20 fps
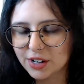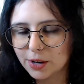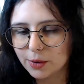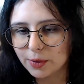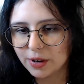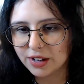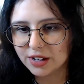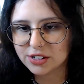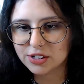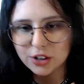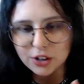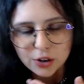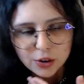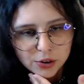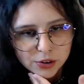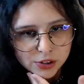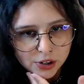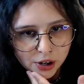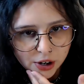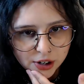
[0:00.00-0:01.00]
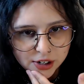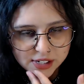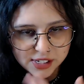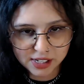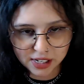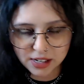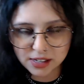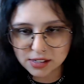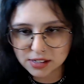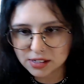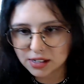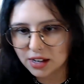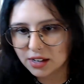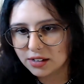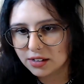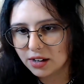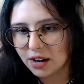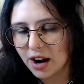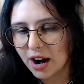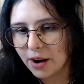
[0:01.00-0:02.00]
where the circles are states
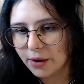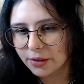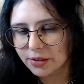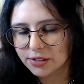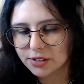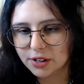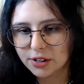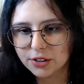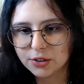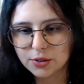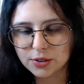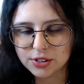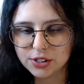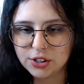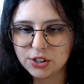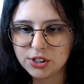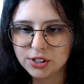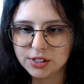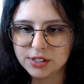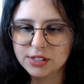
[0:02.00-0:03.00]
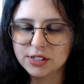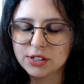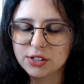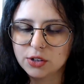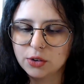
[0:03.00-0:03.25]
and the arrows are transitions.